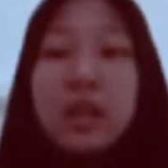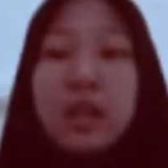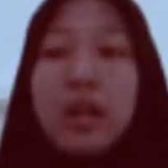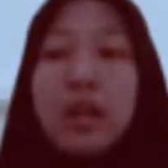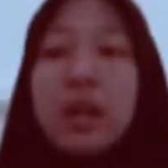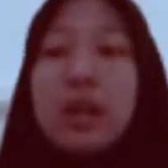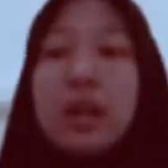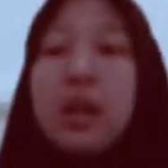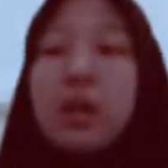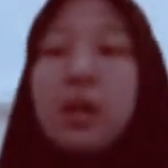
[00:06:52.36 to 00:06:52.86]

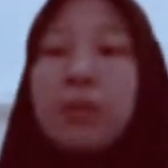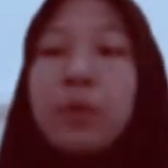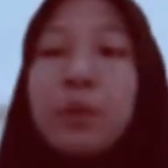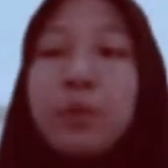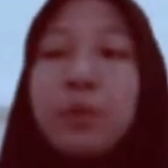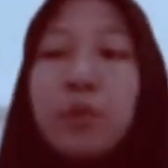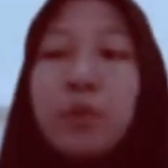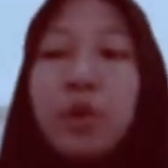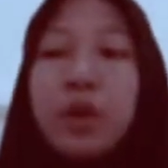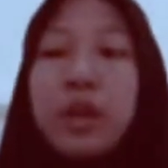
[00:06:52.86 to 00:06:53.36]
memoing
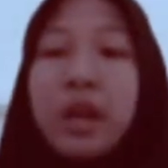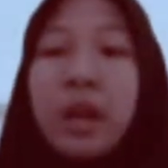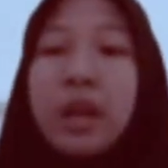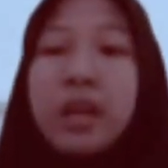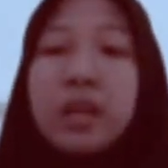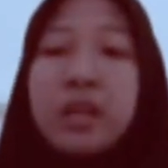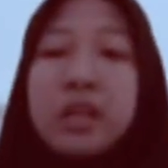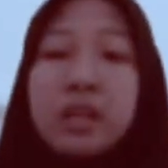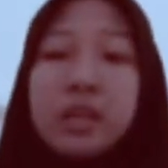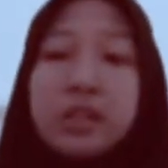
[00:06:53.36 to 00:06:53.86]

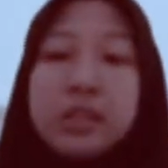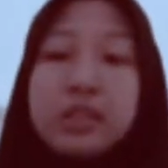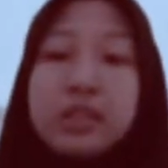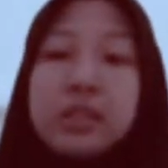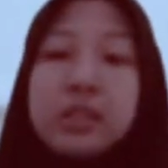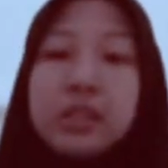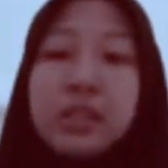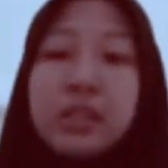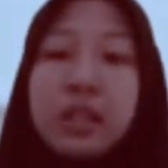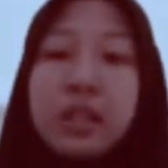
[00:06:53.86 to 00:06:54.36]
ideas,
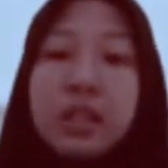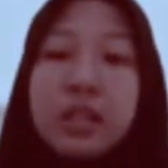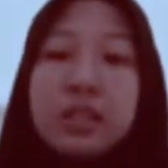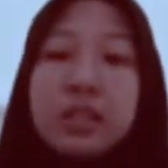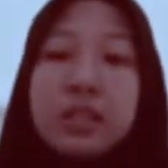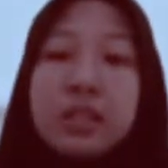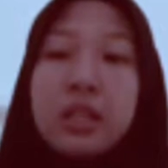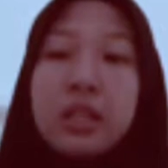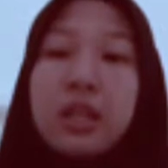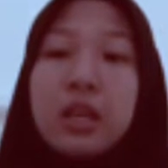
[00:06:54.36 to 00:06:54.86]
thinking
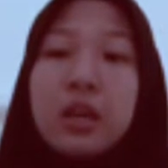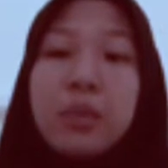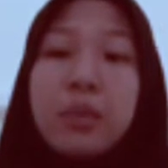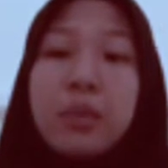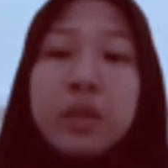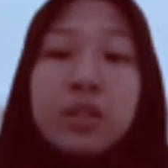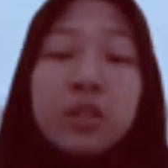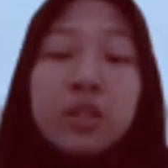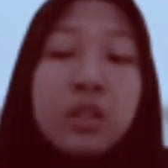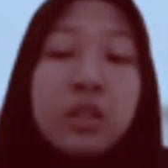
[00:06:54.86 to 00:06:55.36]
about the
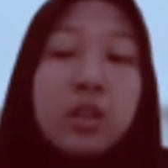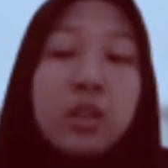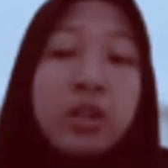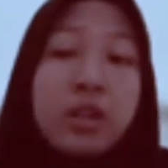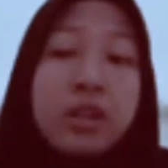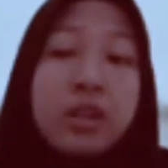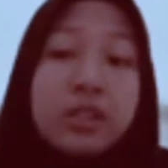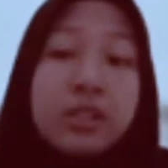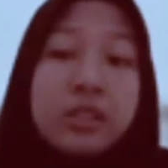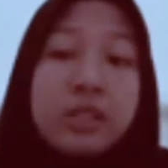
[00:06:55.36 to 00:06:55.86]

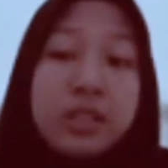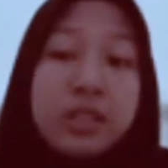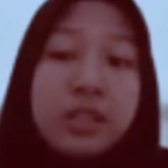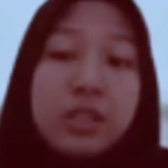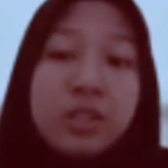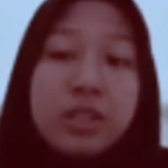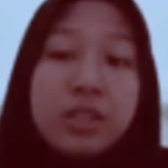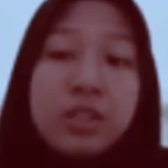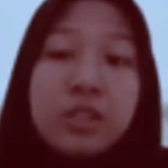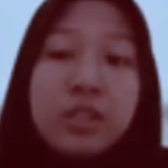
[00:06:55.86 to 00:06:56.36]
organization
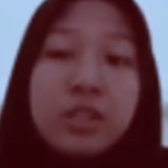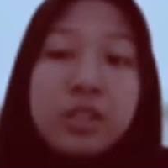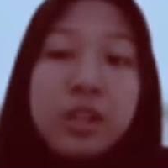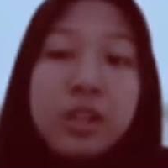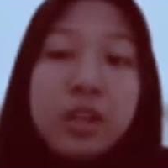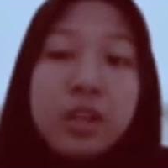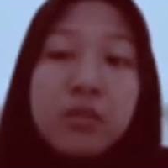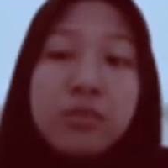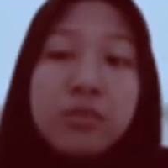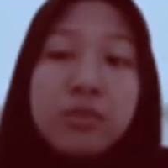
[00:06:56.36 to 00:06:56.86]
of the
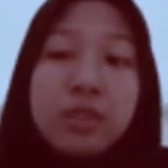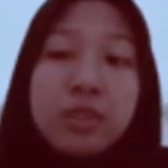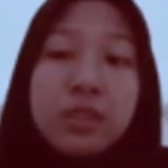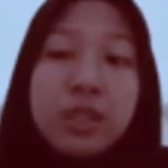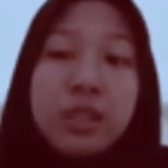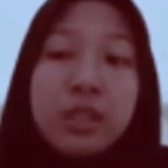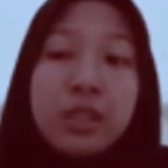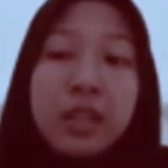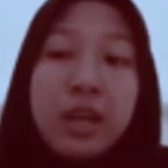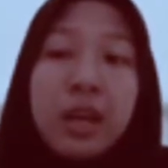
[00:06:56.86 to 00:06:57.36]
data,
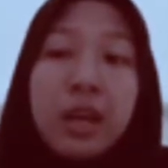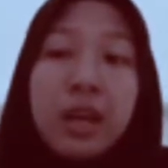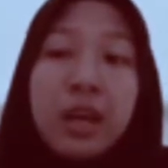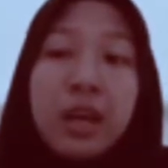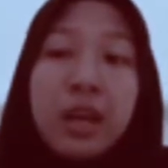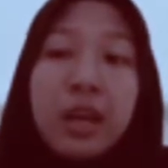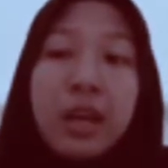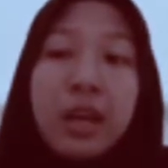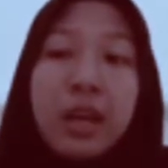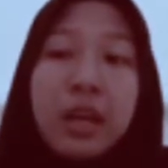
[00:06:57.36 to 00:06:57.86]

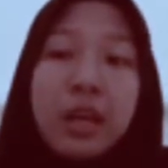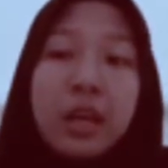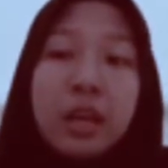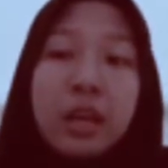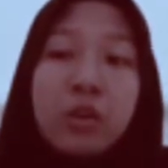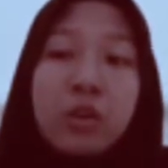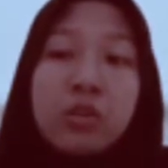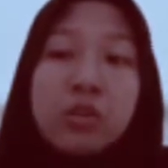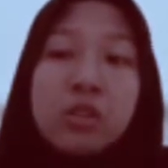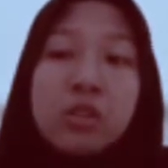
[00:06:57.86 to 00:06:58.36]
and
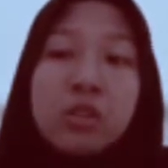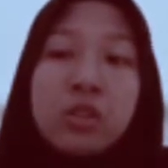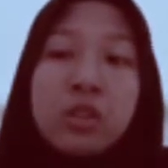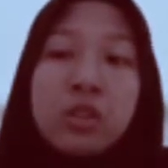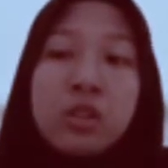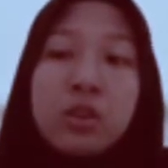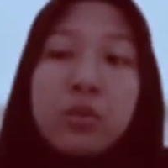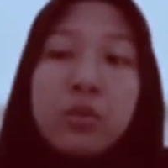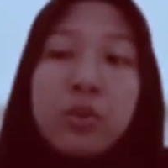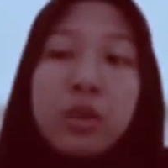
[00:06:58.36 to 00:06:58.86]
considering
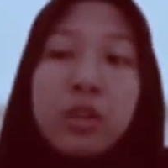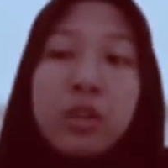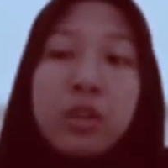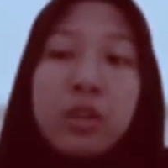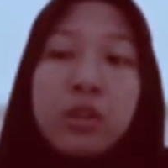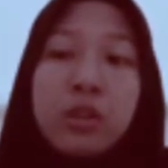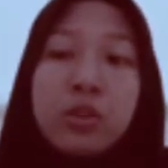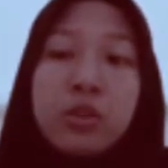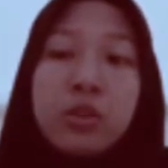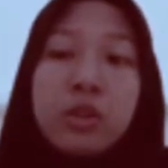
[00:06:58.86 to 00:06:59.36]
whether you
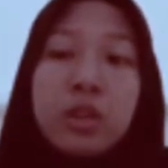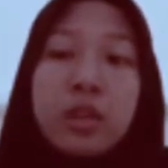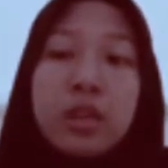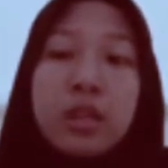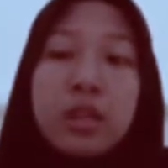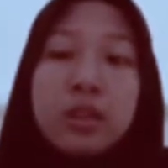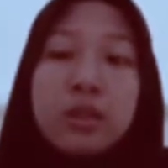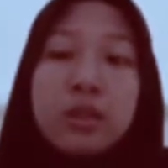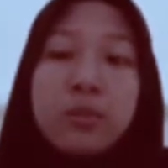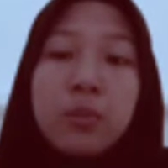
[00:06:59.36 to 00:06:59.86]
need
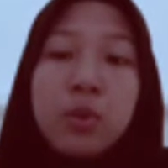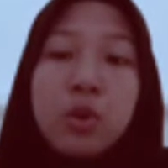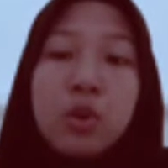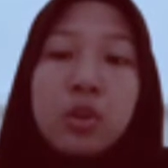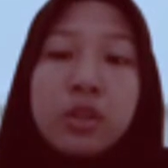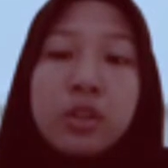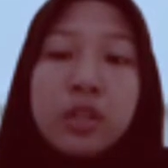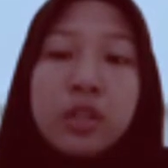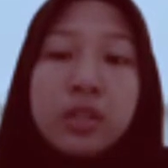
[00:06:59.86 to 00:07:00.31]
more data.